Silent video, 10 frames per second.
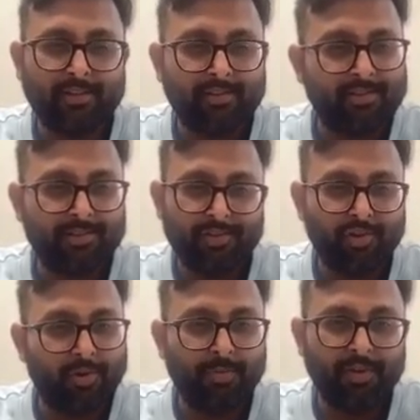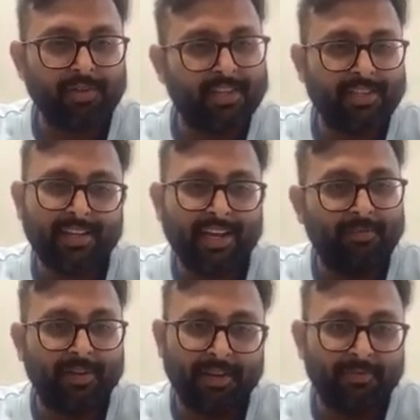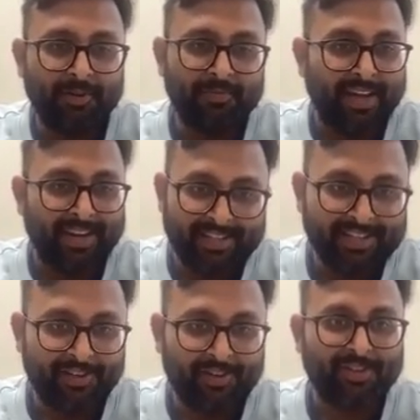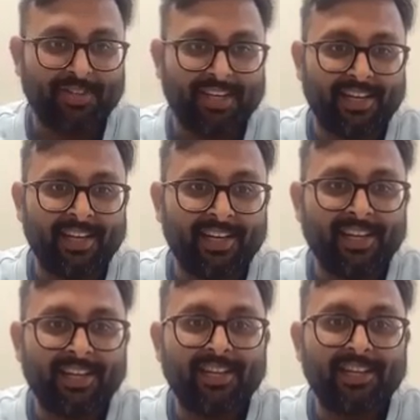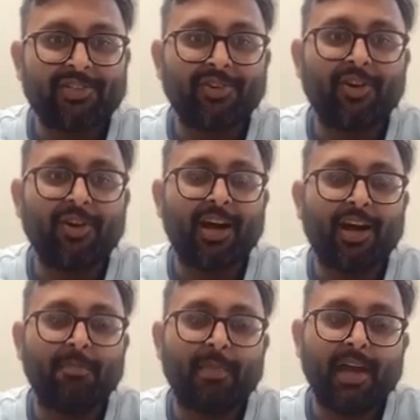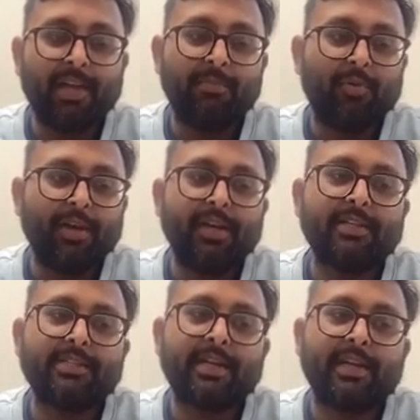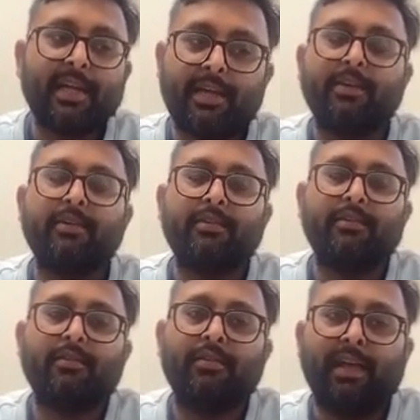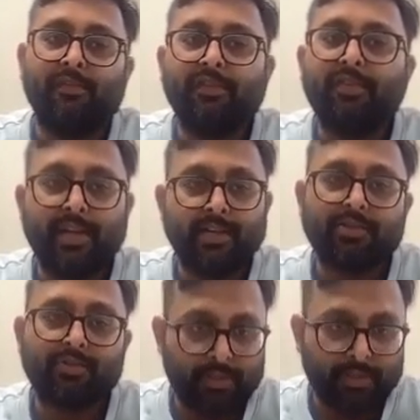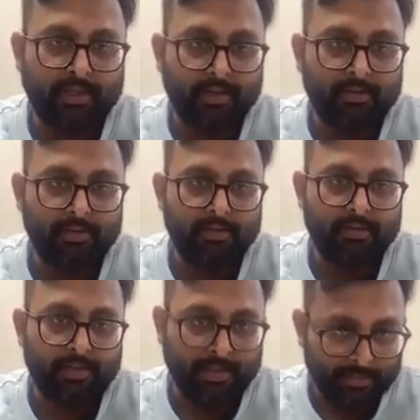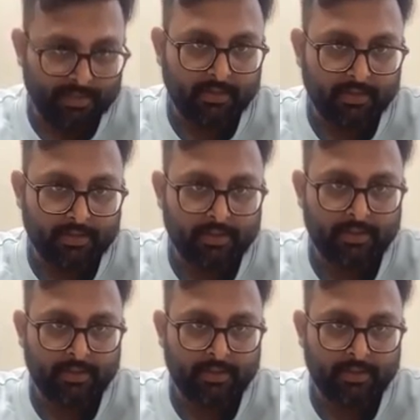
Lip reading: the job because I think I'll be able to manage it alongside. So my point is that here everyone has to see themselves,